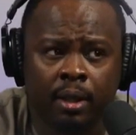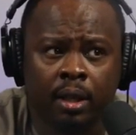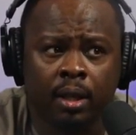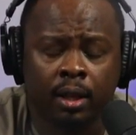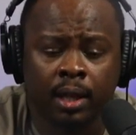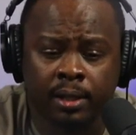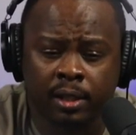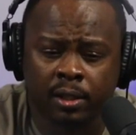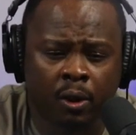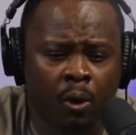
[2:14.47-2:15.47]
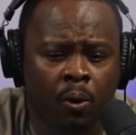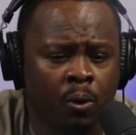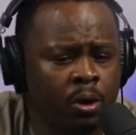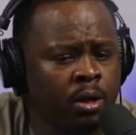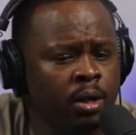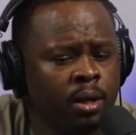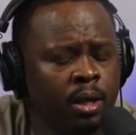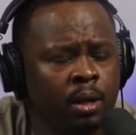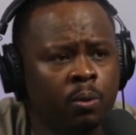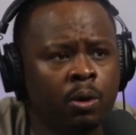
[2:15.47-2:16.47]
That's a tall order
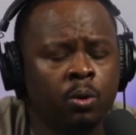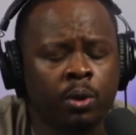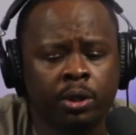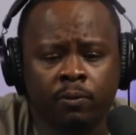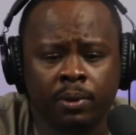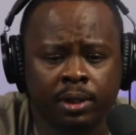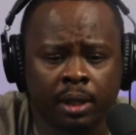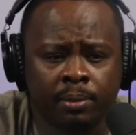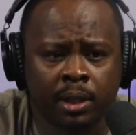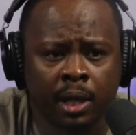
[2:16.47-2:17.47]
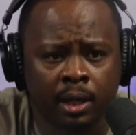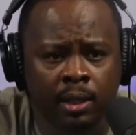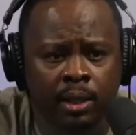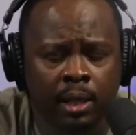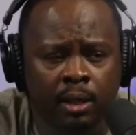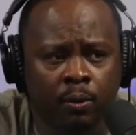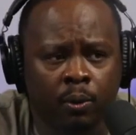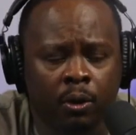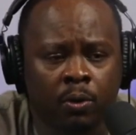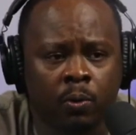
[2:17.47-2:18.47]
in a world where you've been subjugated and in a
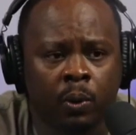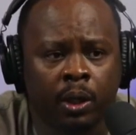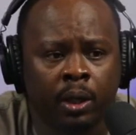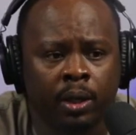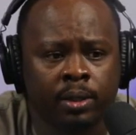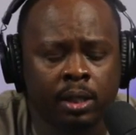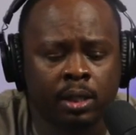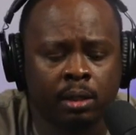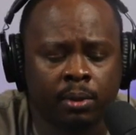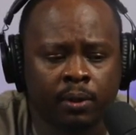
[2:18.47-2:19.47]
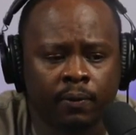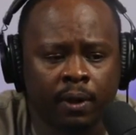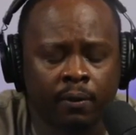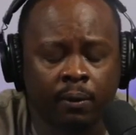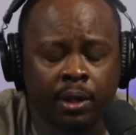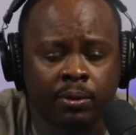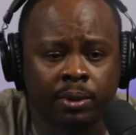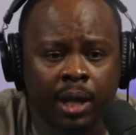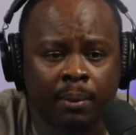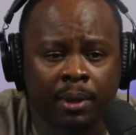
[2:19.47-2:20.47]
world where a system of racial
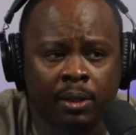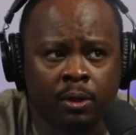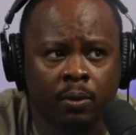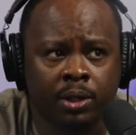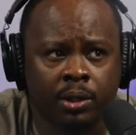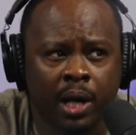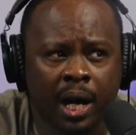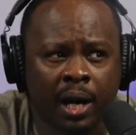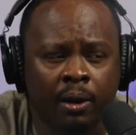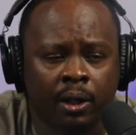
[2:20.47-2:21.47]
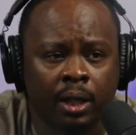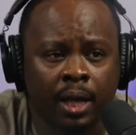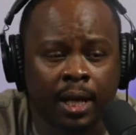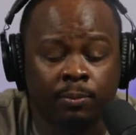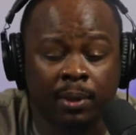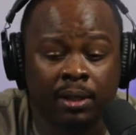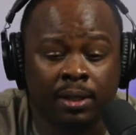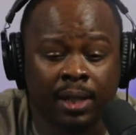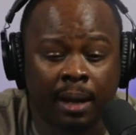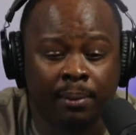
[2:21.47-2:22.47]
dominance or racial hierarchy has been
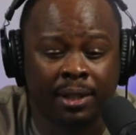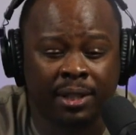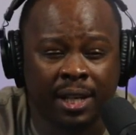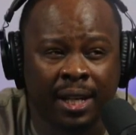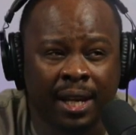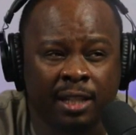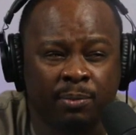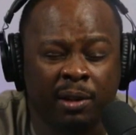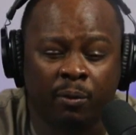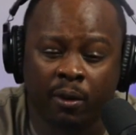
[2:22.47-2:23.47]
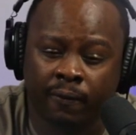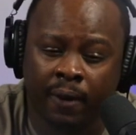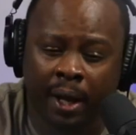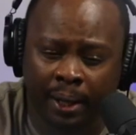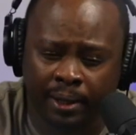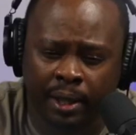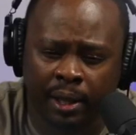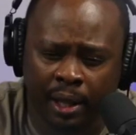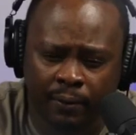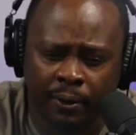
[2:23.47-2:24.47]
established and has been refined to the
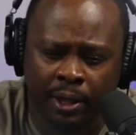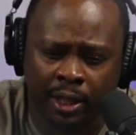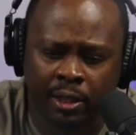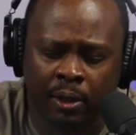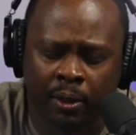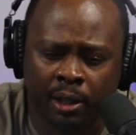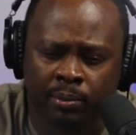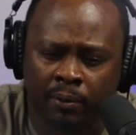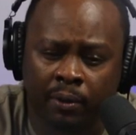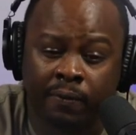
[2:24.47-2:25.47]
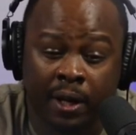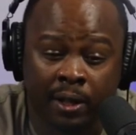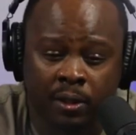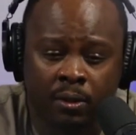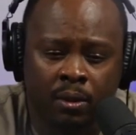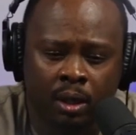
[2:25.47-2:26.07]
level that it's currently been refined to.